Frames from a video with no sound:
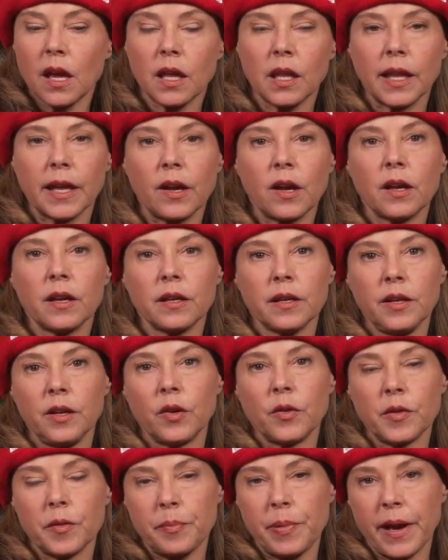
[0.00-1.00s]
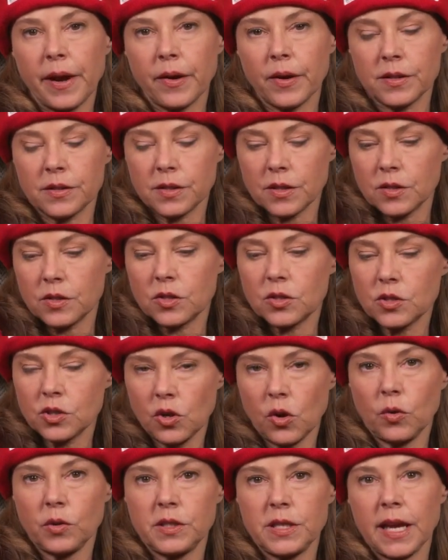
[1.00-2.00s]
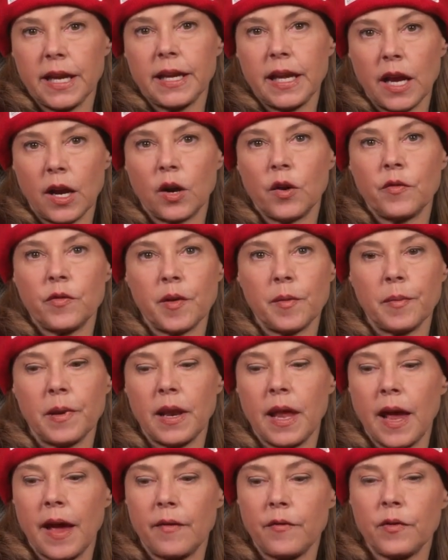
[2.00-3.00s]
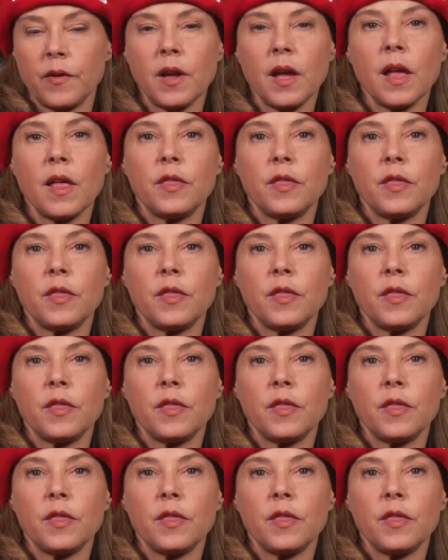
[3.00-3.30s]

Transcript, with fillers: like, you know, the parents, and just go and take care of them and have